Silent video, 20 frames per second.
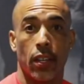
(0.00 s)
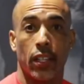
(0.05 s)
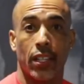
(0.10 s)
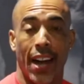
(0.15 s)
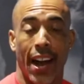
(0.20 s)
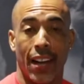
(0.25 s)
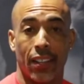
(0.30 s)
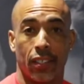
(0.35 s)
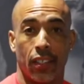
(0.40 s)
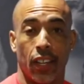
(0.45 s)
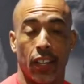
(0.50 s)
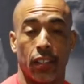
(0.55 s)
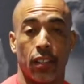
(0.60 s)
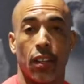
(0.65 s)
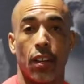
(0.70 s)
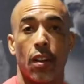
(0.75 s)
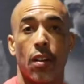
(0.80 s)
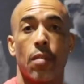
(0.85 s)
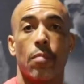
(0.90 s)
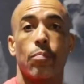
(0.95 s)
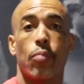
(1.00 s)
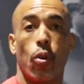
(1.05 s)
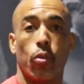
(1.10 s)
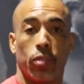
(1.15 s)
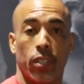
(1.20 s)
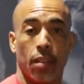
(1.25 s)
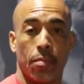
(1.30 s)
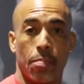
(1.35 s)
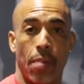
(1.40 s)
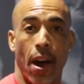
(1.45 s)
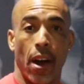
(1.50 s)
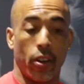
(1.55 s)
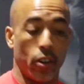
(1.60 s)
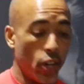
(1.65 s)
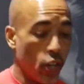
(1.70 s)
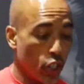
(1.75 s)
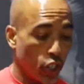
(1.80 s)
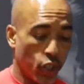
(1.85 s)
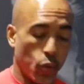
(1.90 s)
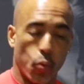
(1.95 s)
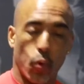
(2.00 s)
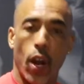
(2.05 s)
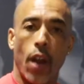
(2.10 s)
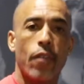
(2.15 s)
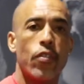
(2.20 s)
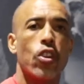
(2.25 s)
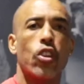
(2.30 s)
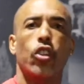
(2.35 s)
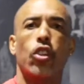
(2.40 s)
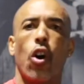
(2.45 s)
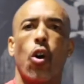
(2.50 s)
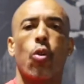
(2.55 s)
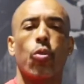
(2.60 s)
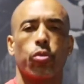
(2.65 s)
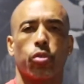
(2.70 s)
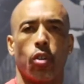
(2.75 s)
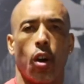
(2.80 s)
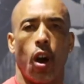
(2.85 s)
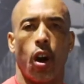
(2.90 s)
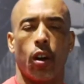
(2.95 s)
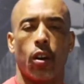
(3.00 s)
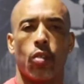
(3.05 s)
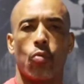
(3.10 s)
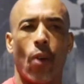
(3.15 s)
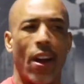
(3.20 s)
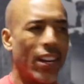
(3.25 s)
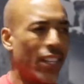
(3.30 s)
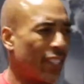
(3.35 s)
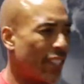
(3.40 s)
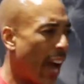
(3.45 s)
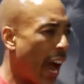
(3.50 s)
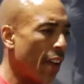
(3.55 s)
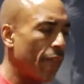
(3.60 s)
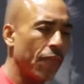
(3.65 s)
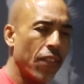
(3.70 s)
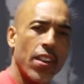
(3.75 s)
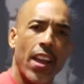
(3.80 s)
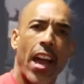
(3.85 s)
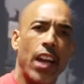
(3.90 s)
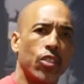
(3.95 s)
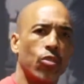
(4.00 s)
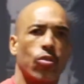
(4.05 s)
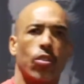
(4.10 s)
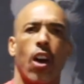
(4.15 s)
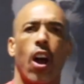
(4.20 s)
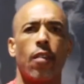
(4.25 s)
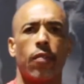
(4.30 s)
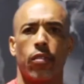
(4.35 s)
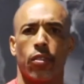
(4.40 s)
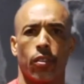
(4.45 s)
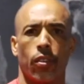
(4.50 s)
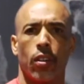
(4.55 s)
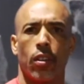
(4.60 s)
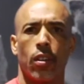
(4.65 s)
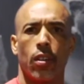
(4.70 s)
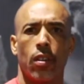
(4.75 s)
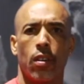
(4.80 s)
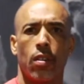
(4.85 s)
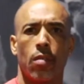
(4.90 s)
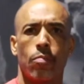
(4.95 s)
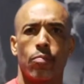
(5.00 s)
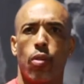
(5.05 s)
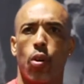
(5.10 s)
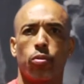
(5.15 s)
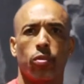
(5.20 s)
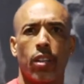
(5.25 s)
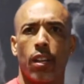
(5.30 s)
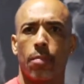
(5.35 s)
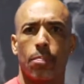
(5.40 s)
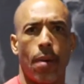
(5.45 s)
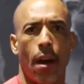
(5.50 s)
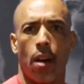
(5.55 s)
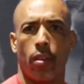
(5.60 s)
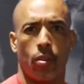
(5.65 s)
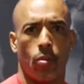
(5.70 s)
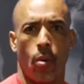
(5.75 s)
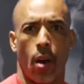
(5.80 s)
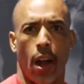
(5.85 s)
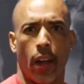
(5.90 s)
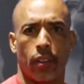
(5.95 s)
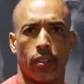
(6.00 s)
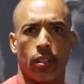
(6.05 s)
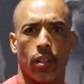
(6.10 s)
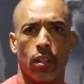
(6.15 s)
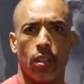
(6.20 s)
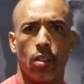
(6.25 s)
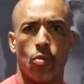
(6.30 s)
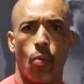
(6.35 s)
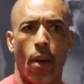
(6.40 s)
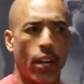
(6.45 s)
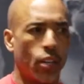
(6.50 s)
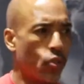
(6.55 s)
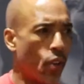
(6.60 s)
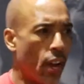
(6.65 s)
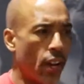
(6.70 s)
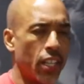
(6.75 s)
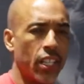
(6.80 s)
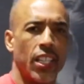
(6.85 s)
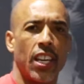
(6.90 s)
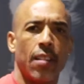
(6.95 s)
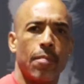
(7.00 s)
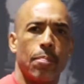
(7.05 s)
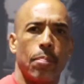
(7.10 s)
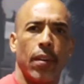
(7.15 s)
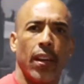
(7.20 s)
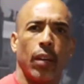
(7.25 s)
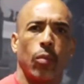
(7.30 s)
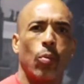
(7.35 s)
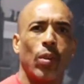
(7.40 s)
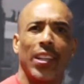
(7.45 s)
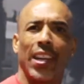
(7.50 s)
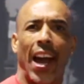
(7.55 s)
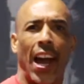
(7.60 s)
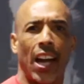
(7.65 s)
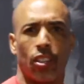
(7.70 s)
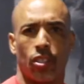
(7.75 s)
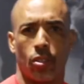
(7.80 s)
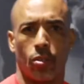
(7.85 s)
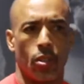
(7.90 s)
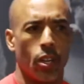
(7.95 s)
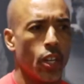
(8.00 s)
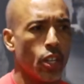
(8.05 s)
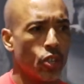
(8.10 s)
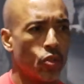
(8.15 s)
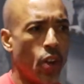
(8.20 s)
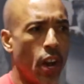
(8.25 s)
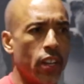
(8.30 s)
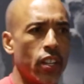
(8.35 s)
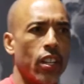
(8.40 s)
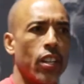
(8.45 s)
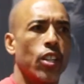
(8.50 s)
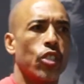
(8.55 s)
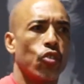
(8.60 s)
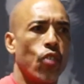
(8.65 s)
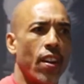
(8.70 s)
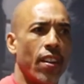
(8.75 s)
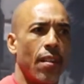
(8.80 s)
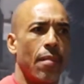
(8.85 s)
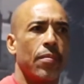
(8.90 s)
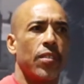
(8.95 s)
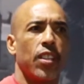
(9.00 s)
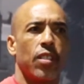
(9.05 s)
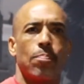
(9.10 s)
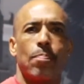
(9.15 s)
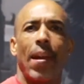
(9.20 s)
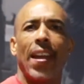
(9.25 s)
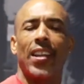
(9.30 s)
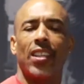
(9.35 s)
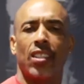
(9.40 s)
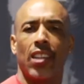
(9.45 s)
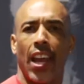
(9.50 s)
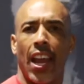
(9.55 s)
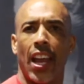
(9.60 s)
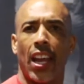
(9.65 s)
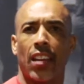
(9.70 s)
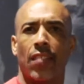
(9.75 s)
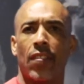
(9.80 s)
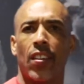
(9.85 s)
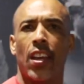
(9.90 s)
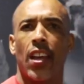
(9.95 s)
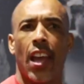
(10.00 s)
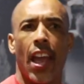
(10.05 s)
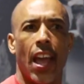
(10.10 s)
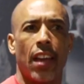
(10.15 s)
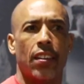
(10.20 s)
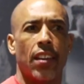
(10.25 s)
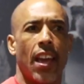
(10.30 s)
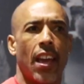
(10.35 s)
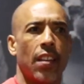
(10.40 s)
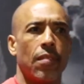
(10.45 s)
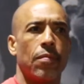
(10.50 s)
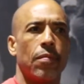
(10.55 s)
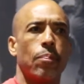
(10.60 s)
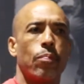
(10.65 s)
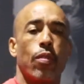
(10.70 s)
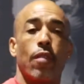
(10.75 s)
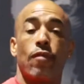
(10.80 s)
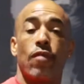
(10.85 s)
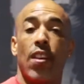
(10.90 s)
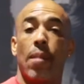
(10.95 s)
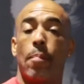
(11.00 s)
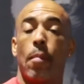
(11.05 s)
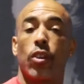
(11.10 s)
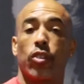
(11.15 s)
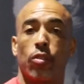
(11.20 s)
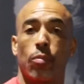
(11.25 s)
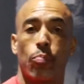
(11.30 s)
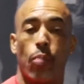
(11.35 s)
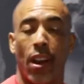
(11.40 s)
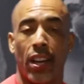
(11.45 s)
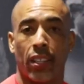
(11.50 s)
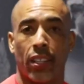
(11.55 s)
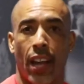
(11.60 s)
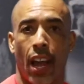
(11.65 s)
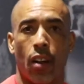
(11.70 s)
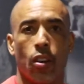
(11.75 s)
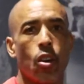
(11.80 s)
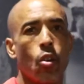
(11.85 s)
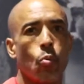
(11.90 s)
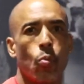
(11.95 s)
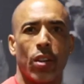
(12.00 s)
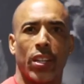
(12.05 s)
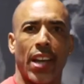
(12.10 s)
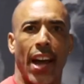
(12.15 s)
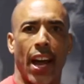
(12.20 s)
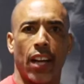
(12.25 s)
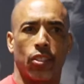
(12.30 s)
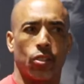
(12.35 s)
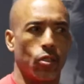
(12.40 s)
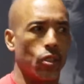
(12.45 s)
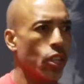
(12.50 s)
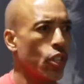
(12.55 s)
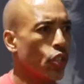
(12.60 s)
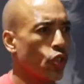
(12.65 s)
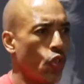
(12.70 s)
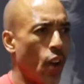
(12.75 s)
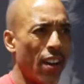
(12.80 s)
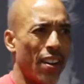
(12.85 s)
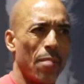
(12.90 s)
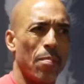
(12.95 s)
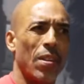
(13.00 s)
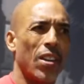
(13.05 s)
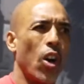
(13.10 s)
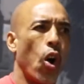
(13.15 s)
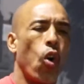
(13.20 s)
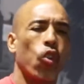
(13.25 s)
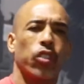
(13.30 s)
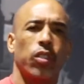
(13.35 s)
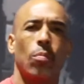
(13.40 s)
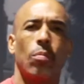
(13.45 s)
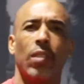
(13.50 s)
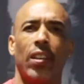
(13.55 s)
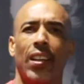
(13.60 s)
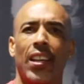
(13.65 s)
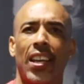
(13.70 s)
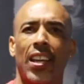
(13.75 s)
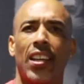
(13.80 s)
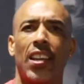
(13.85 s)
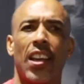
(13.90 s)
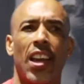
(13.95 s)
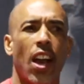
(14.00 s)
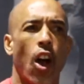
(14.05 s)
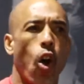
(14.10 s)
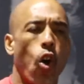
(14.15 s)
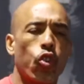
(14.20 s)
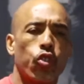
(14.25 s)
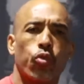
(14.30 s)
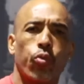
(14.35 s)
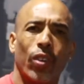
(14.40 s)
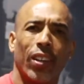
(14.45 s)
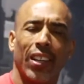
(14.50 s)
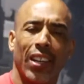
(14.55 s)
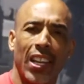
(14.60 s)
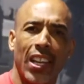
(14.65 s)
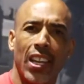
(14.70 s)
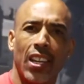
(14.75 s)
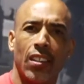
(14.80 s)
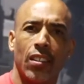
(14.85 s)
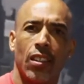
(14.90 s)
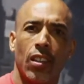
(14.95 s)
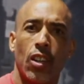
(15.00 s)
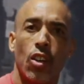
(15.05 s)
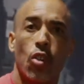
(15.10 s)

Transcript: content protein powder. So whatever your goals are, right, DotFit has you covered, protein powder-wise. Right, trying to get big, we got you. Trying to trying to just maintain and, and prevent muscle breakdown, we got you. Trying to be ultimately ultra lean,